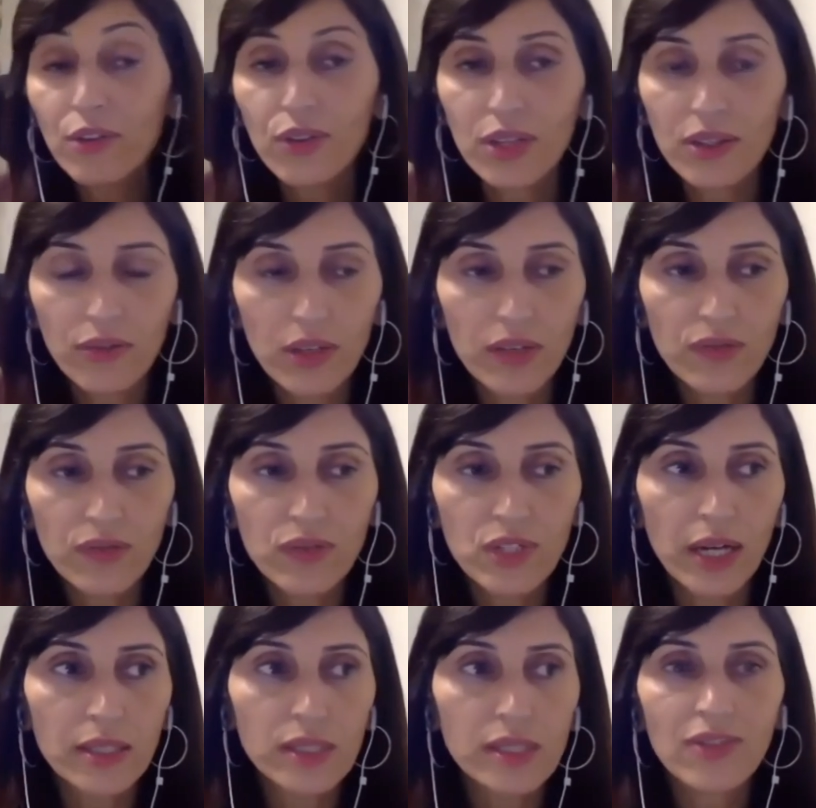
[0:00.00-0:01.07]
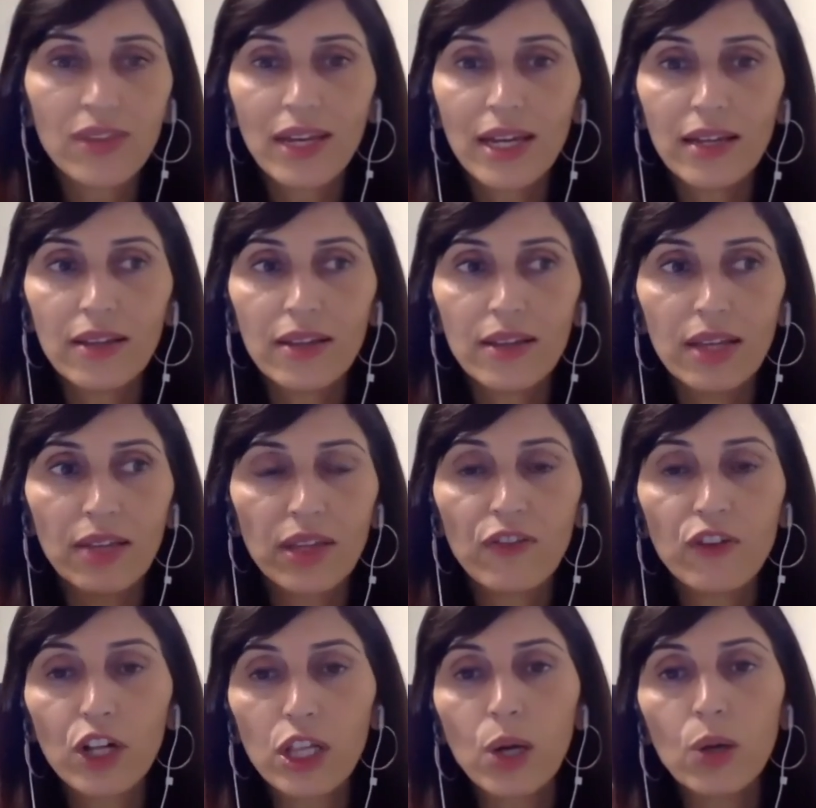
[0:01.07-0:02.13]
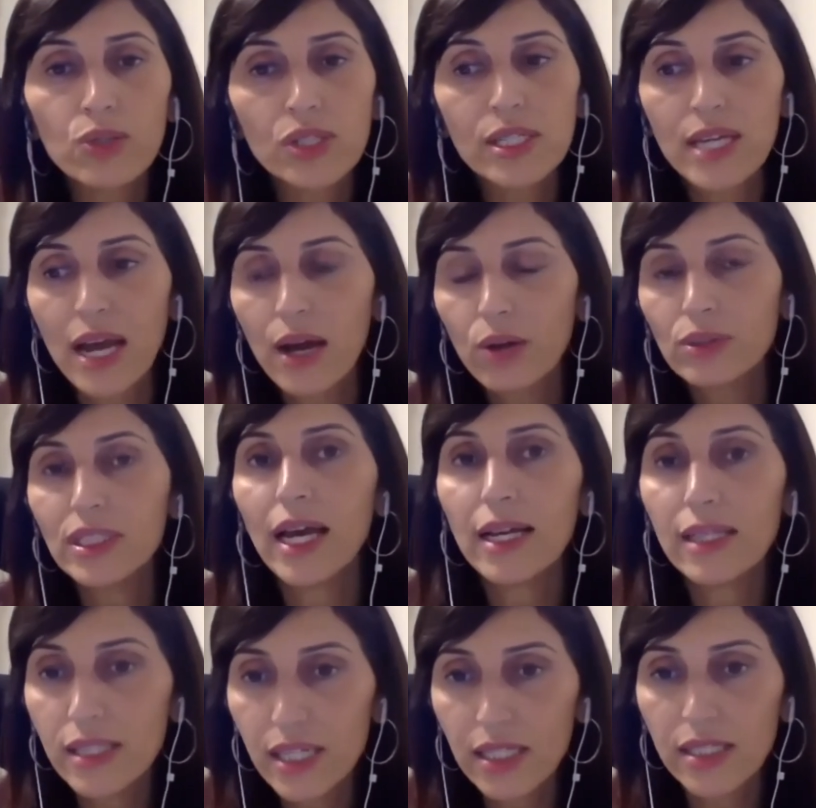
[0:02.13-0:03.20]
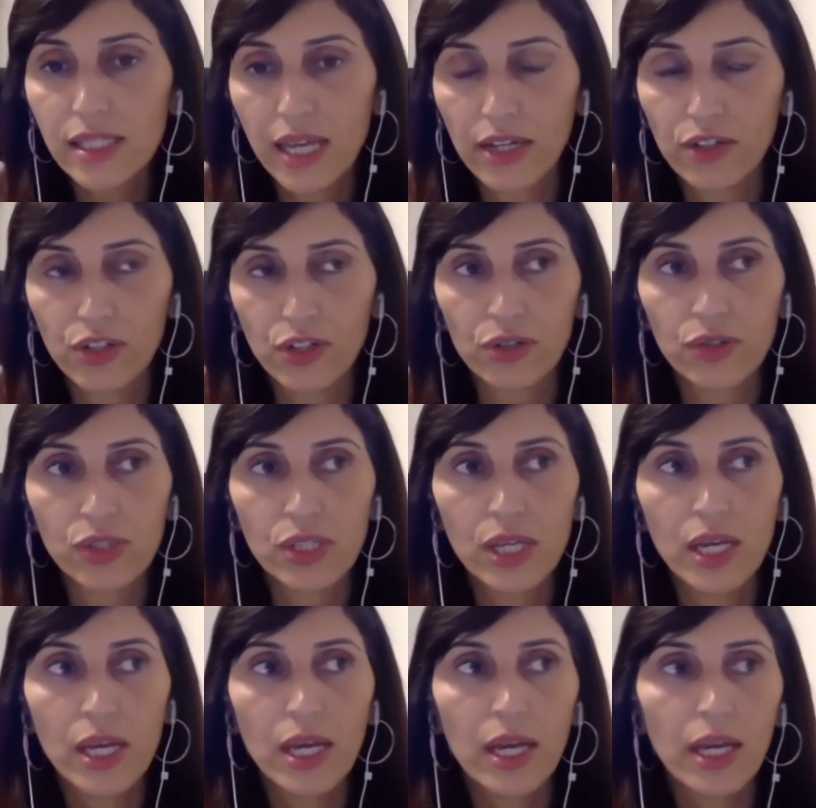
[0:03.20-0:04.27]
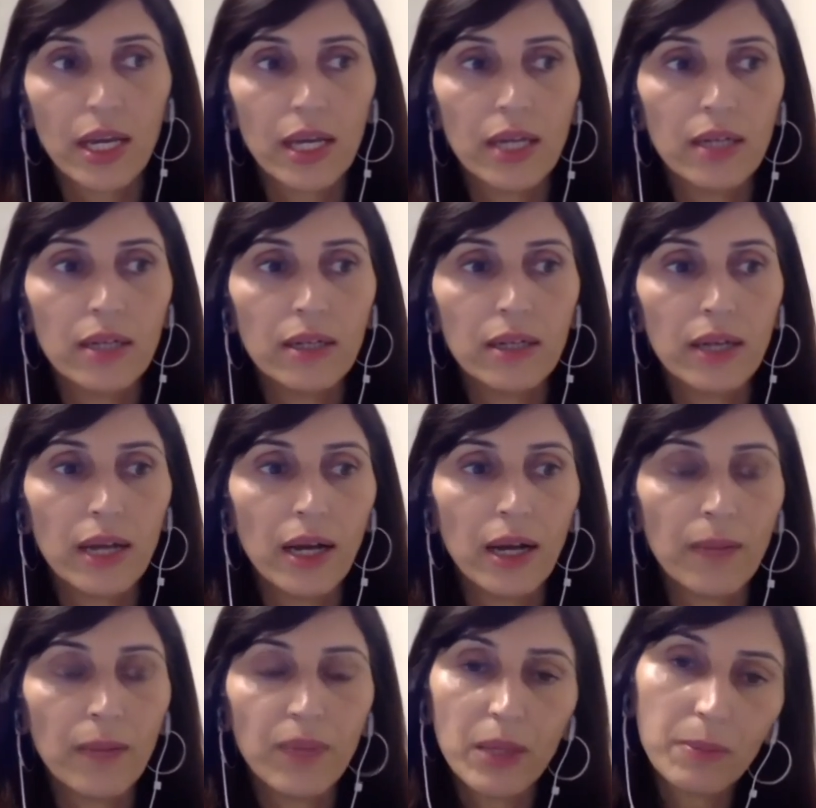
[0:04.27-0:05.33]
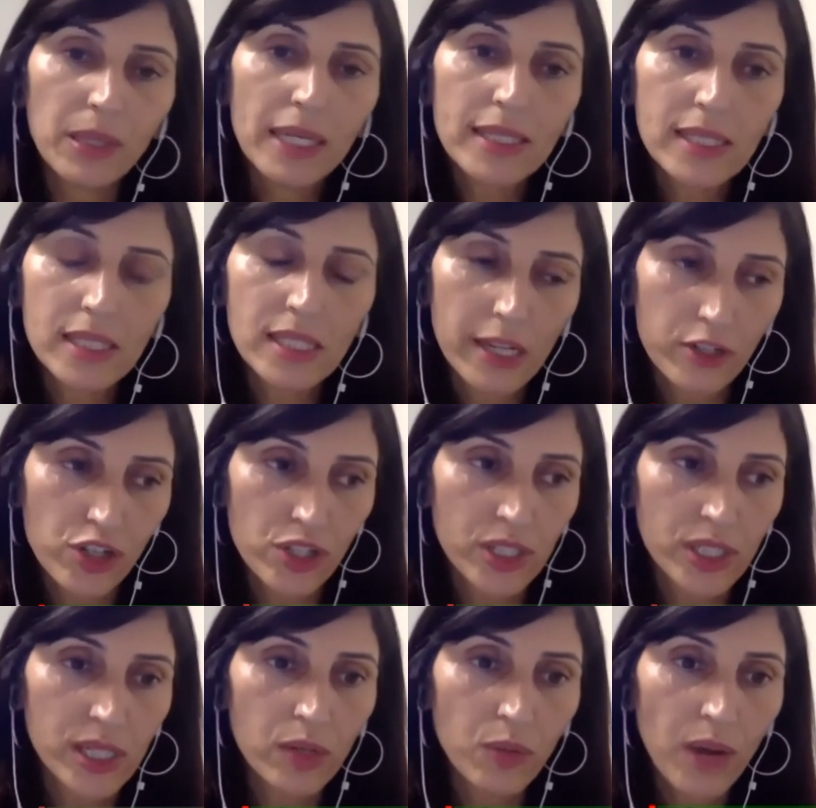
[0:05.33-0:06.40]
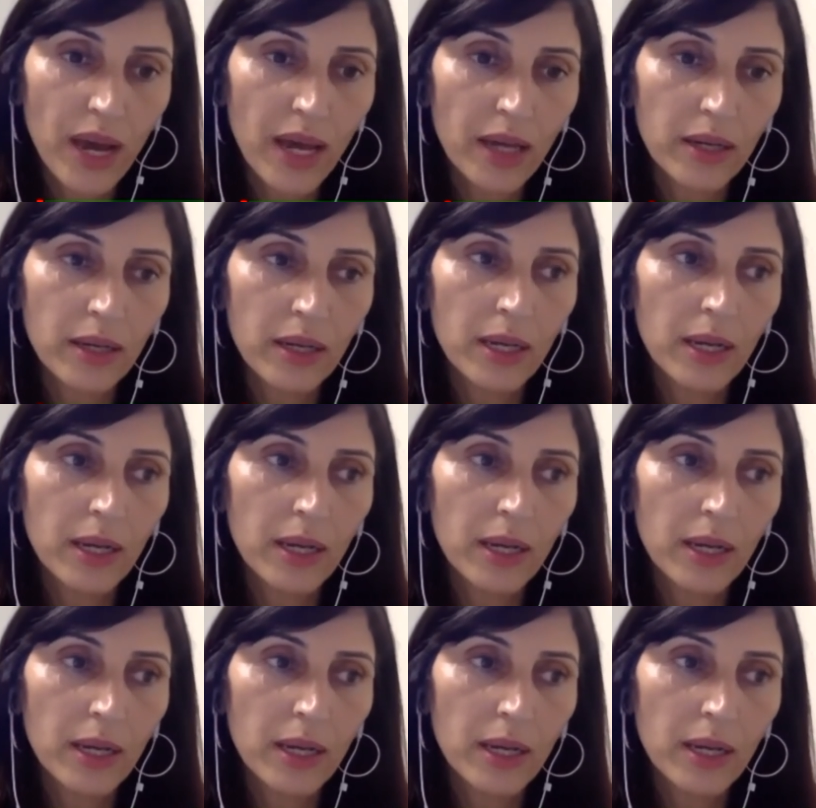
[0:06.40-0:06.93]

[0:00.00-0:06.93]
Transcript: thing that they've done is that they've closed down testing centers in places such as Silwan,